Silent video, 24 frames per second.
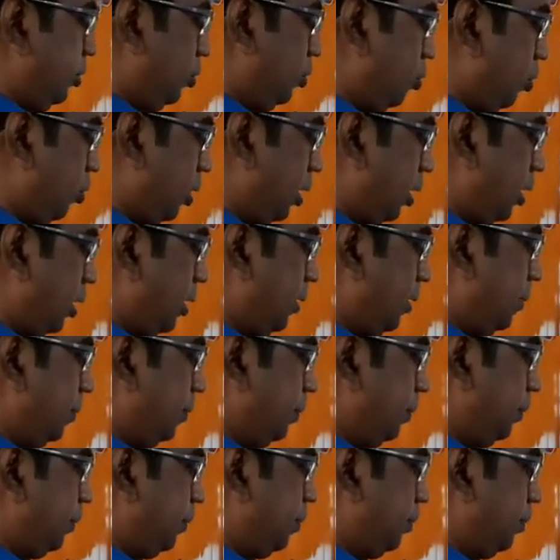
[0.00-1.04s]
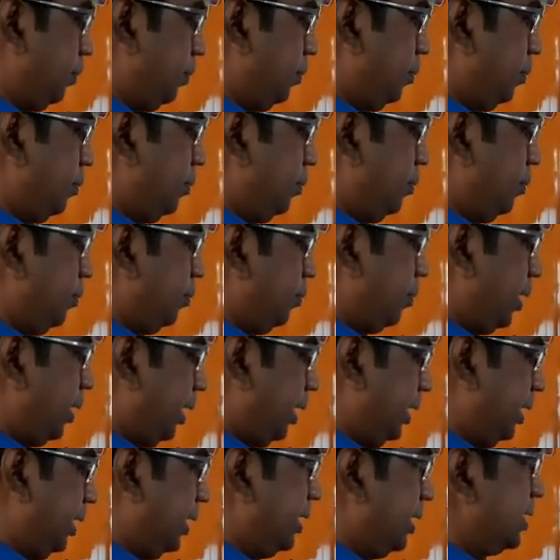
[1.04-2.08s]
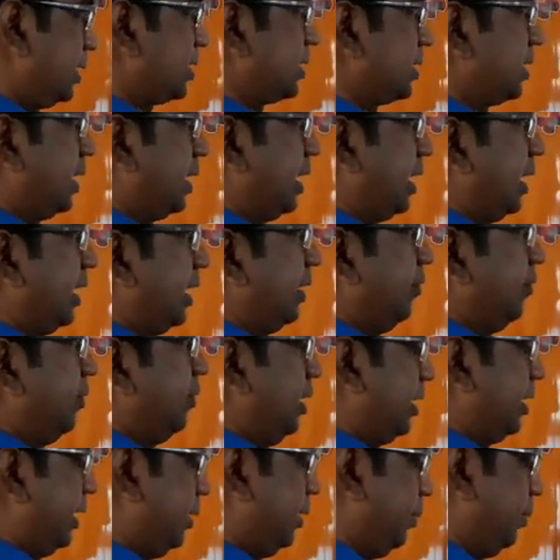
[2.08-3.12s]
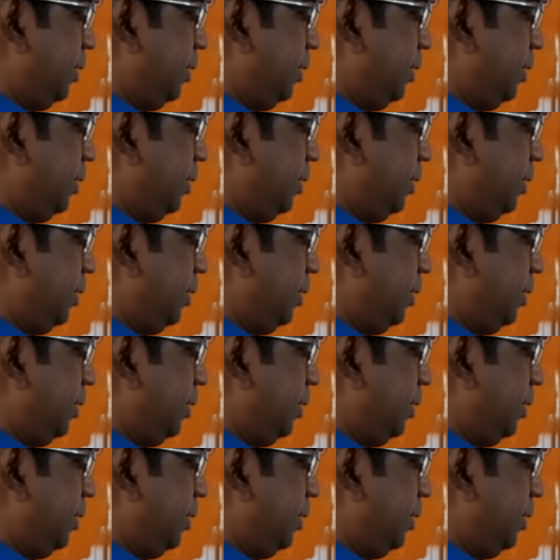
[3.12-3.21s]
12 minus arrival time